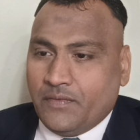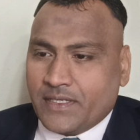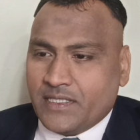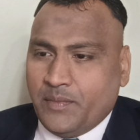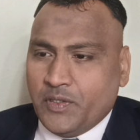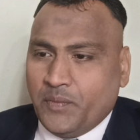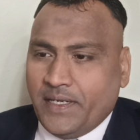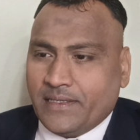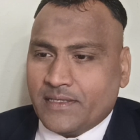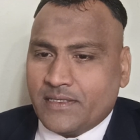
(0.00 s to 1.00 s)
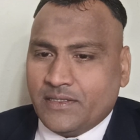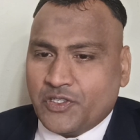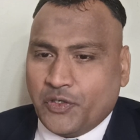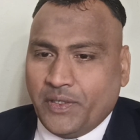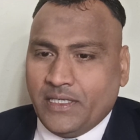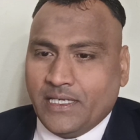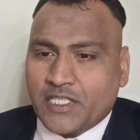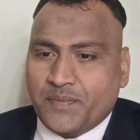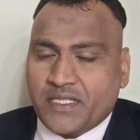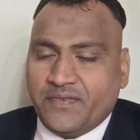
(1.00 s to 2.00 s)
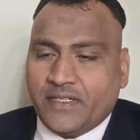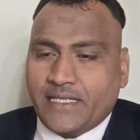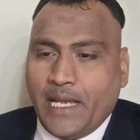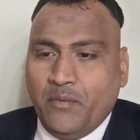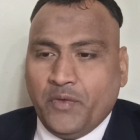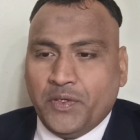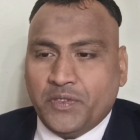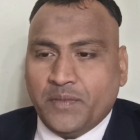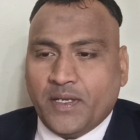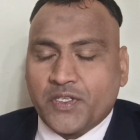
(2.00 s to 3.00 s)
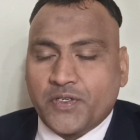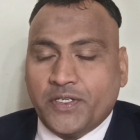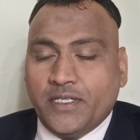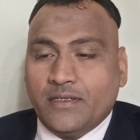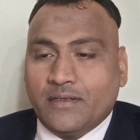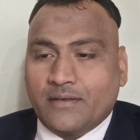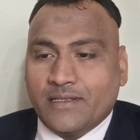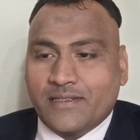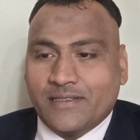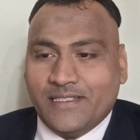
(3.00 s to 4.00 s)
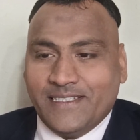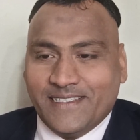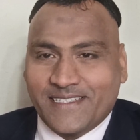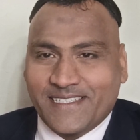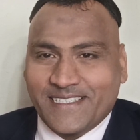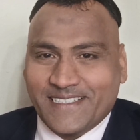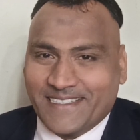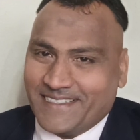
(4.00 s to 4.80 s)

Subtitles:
For example, you might consider sharing a specific time when you demonstrated resilience,